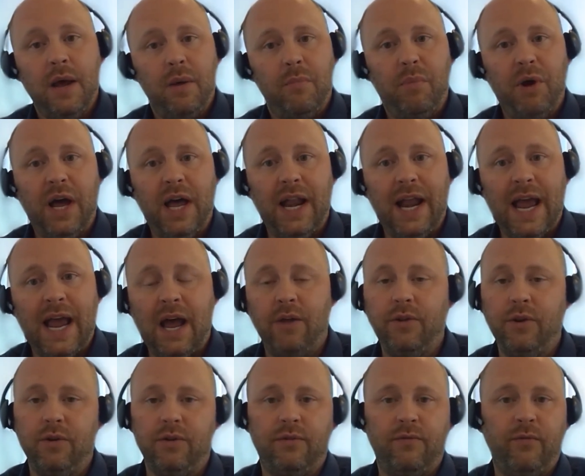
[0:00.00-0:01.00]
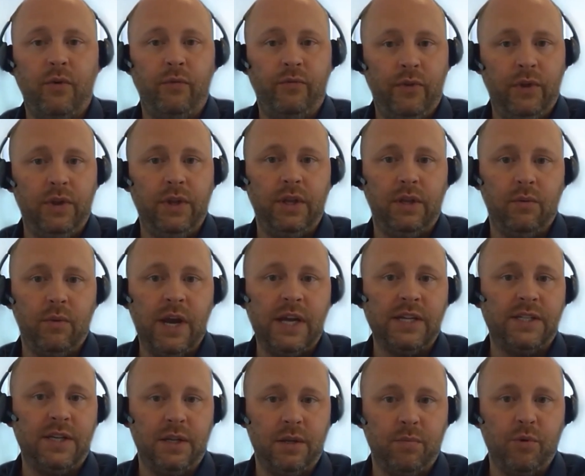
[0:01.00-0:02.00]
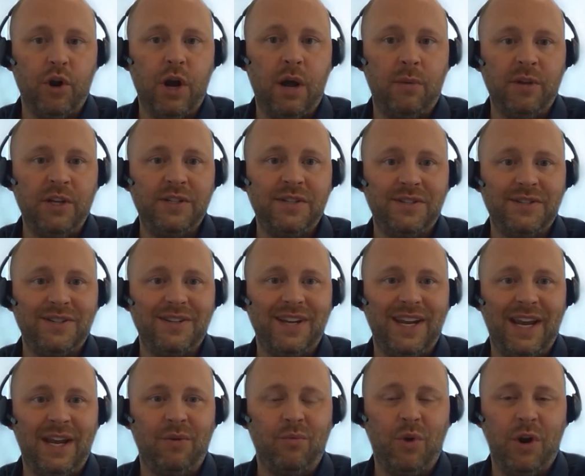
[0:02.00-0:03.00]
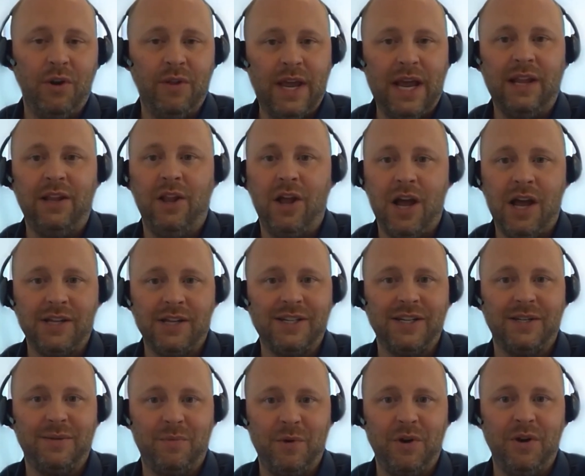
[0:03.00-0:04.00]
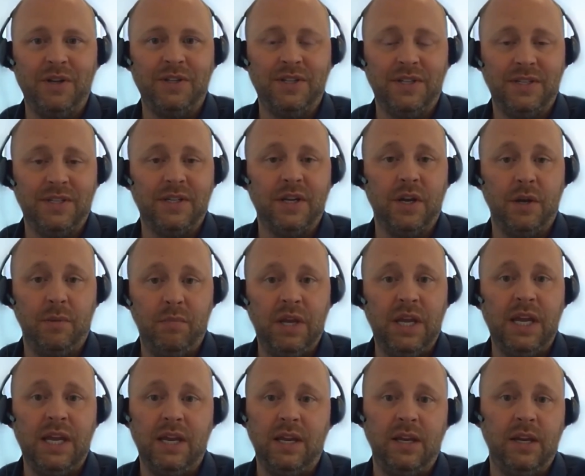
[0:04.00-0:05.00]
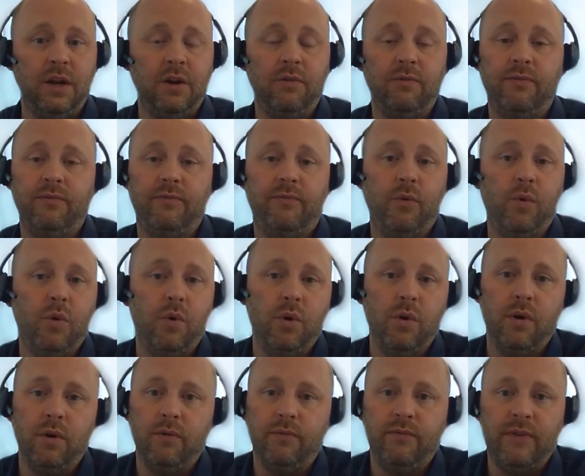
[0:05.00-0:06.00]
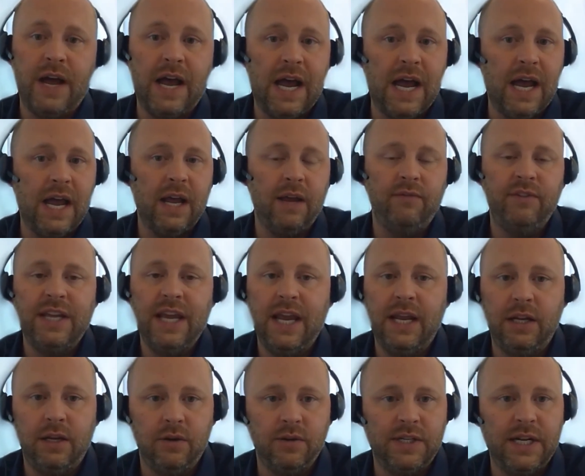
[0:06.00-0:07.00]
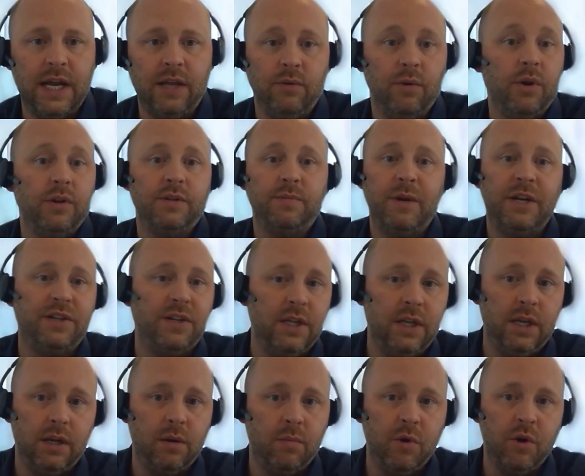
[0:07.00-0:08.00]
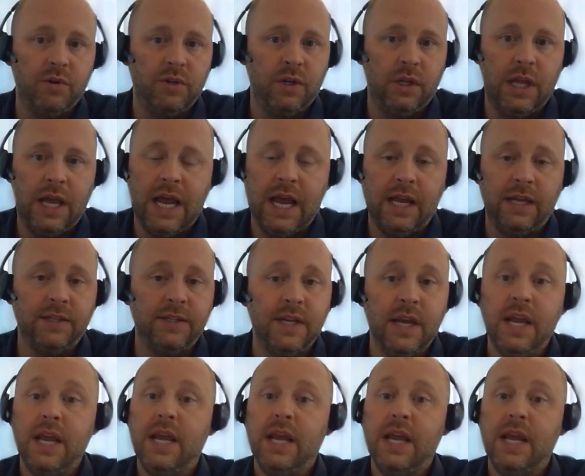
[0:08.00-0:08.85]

but how they're fulfilling the rest of the promise and where that loss experience is going to be you know four five ten years down the road especially in commercial lines